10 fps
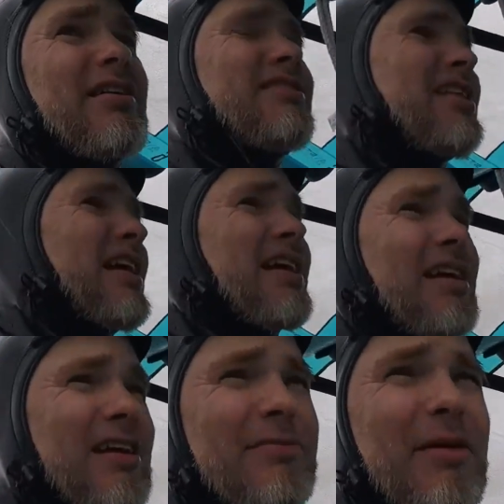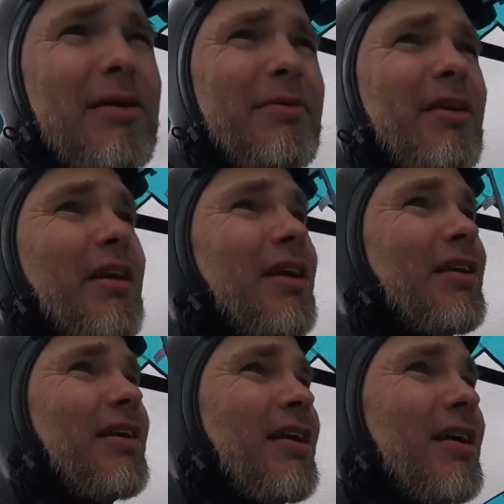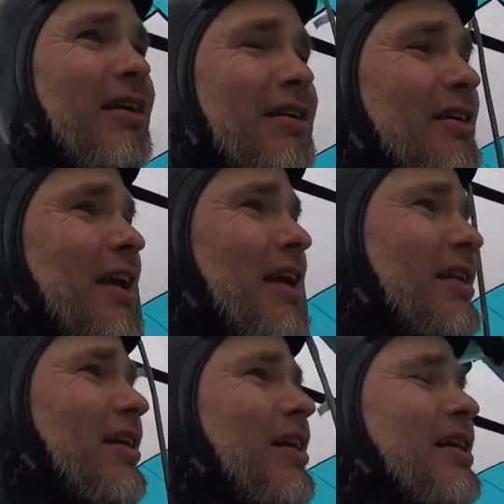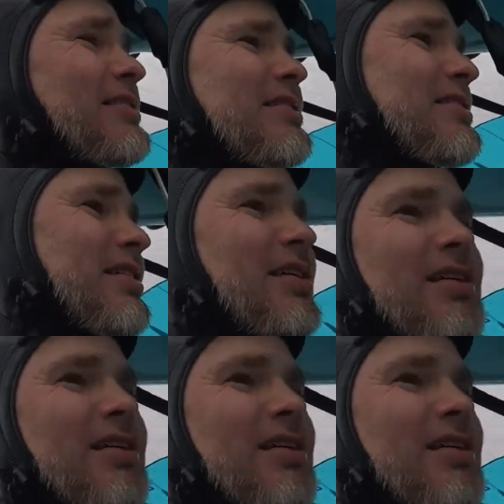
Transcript: it's like maybe 8 knots.